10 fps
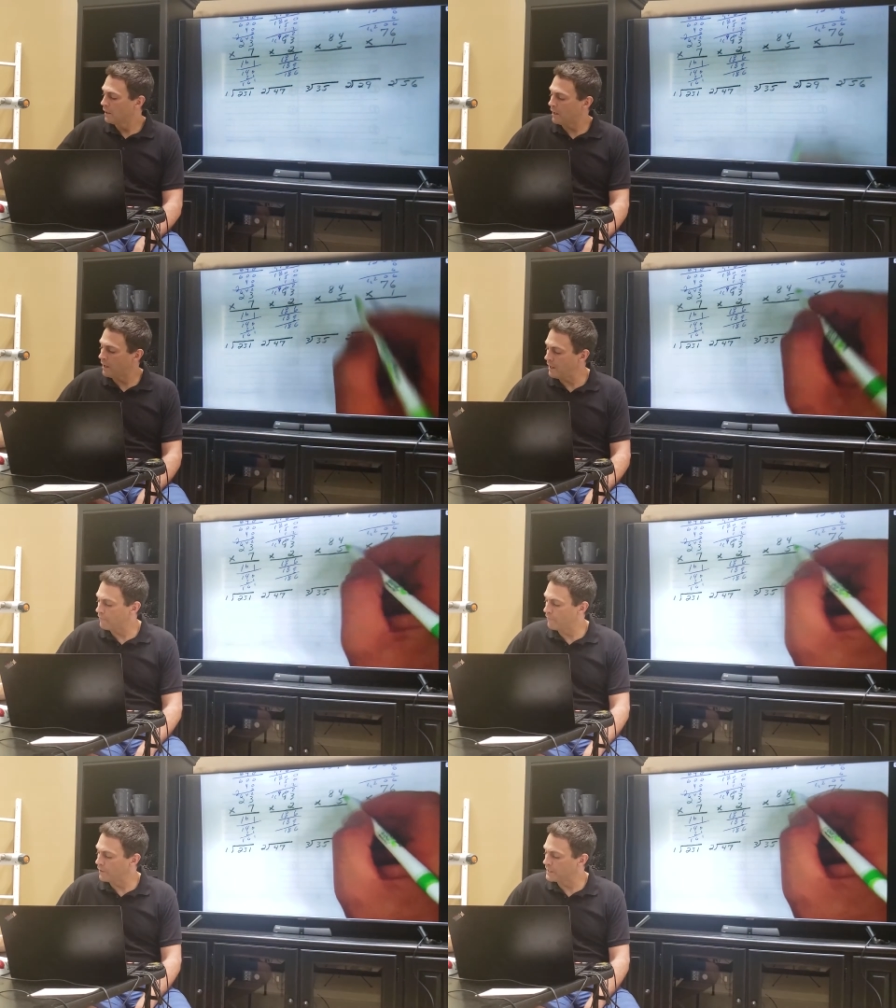
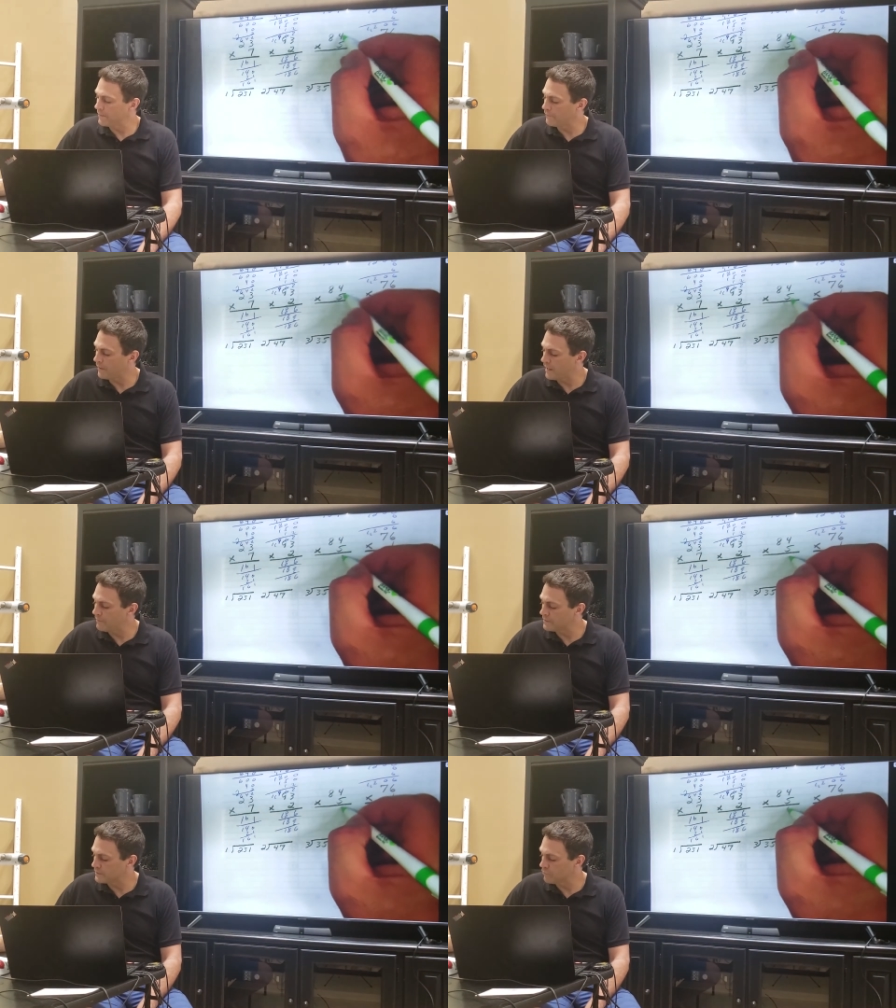Alright, 4 times
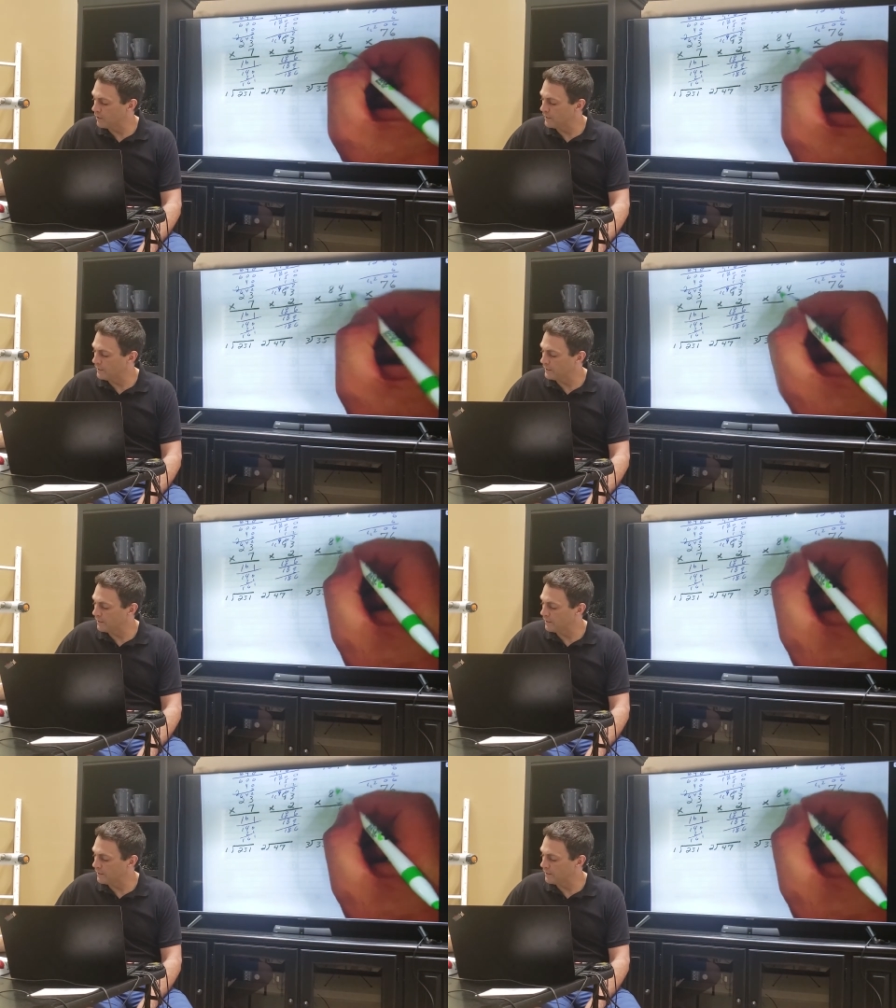5 is 20.